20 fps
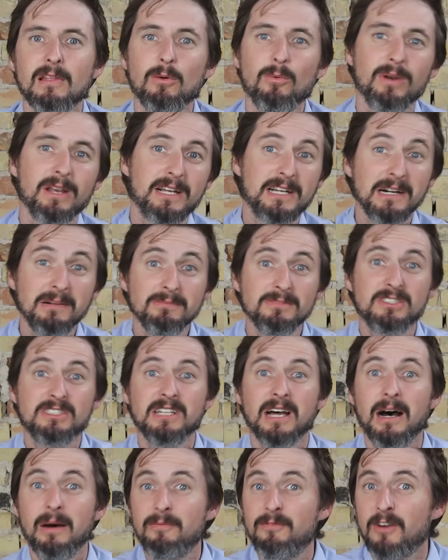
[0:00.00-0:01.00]
When it comes
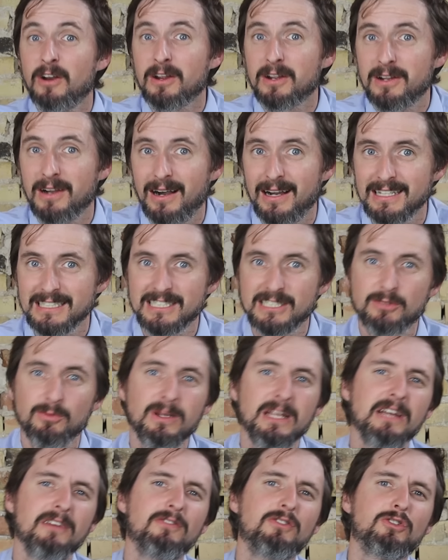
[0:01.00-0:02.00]
to upfront costs,
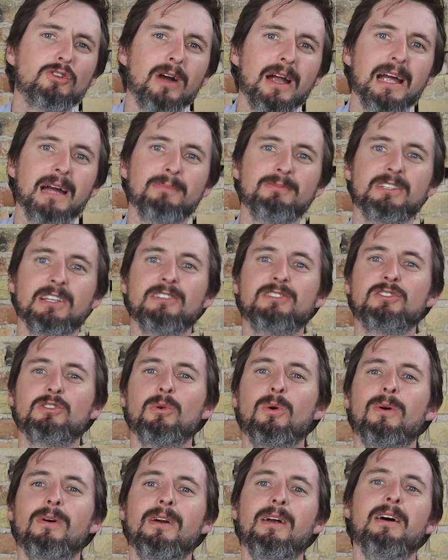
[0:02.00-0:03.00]
we give TriOps a
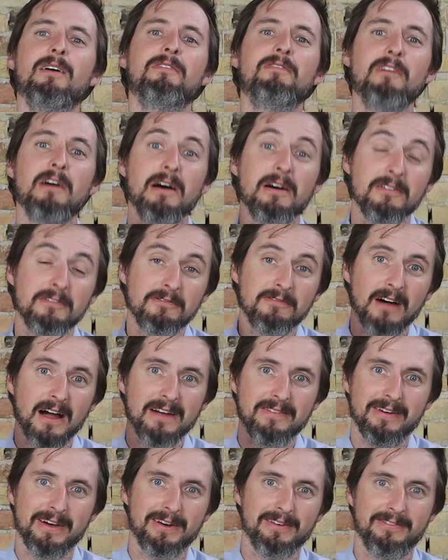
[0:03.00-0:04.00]
score of
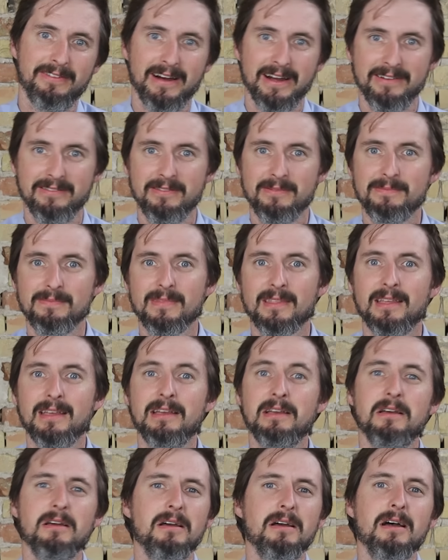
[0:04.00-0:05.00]
5 out of 5.
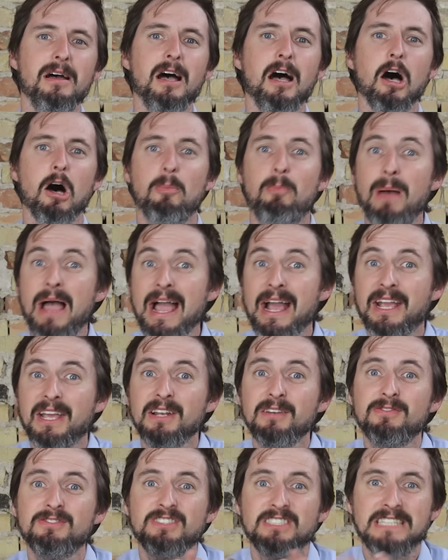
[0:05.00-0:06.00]
A
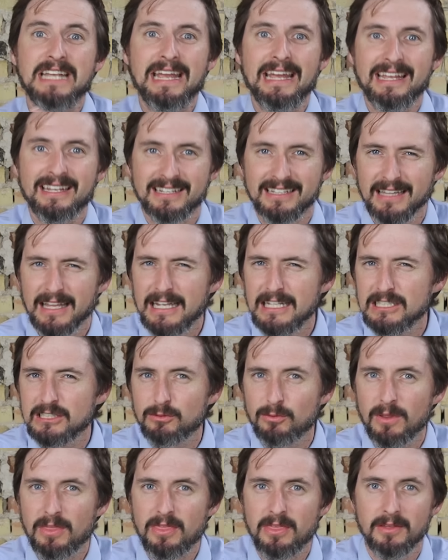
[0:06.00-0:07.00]
packet of sand
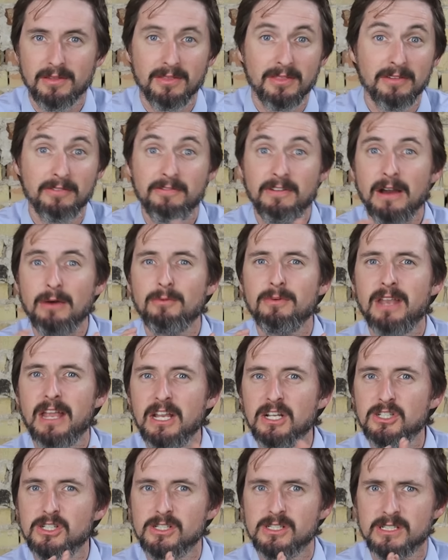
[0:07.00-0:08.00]
laced with the
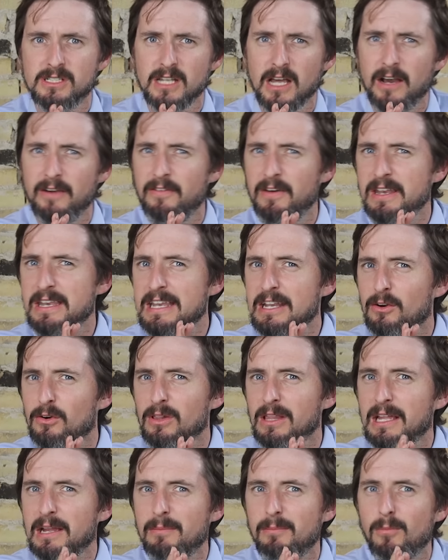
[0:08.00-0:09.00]
foundations of a
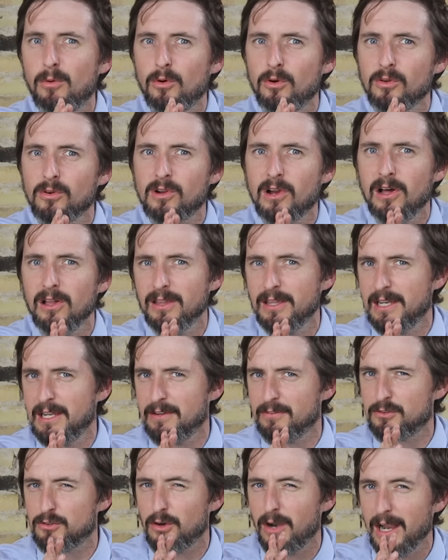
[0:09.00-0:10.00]
nearly immortal colony
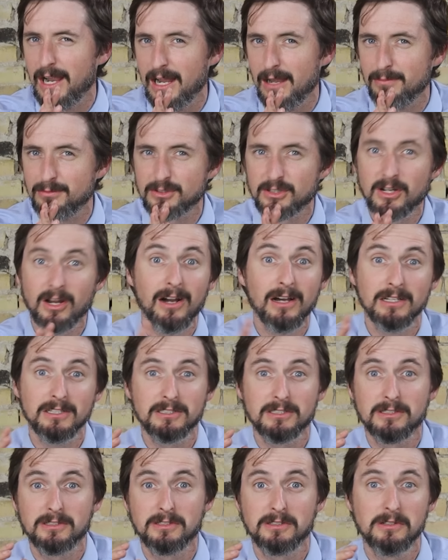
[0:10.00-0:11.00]
of triops
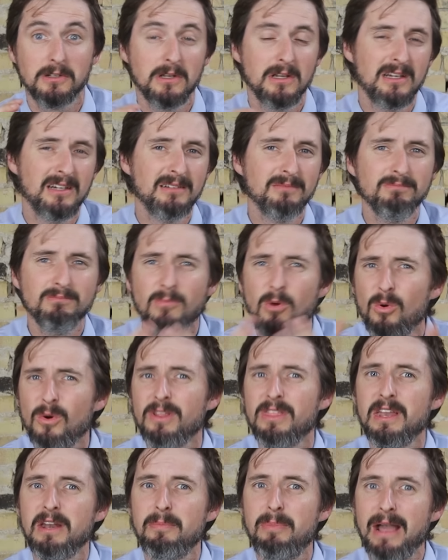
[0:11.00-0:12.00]
costs
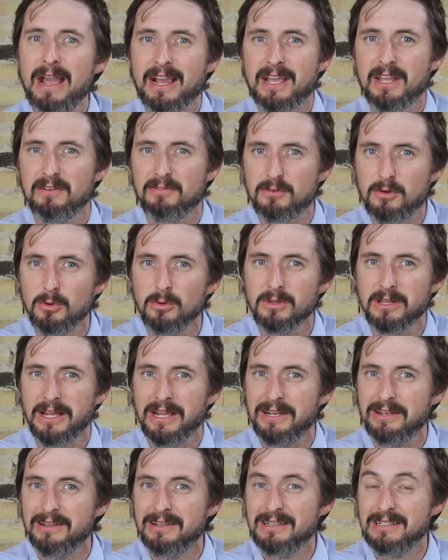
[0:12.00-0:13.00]
more than a packet of
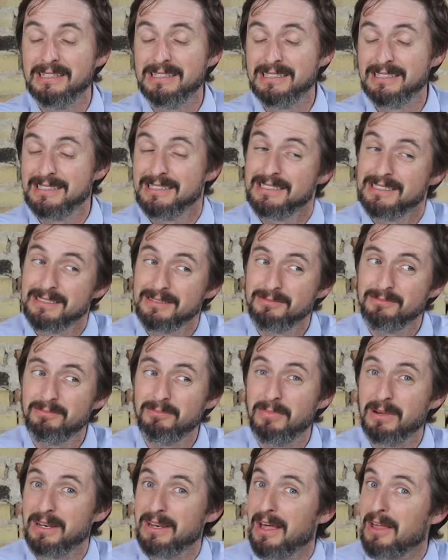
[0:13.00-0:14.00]
Kool-Aid,
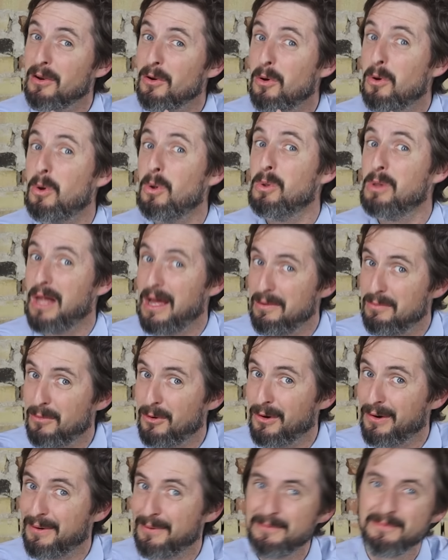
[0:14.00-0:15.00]
but not a whole lot
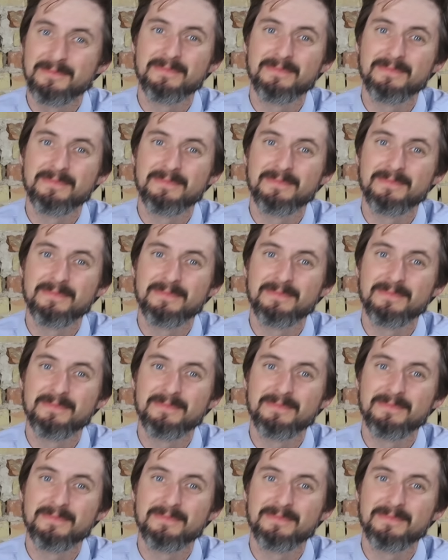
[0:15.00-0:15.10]
more.